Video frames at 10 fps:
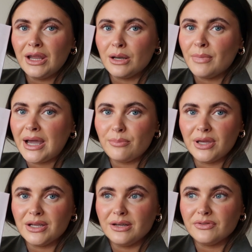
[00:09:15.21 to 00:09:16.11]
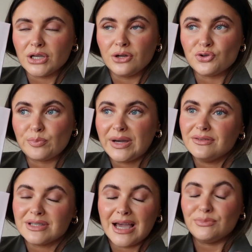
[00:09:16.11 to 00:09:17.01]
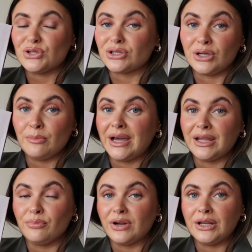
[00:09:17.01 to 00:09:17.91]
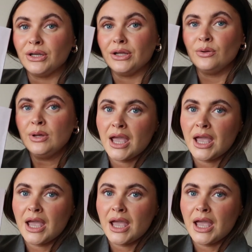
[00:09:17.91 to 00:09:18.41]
And in my opinion, if it's £100, I'm just going to buy it brand new.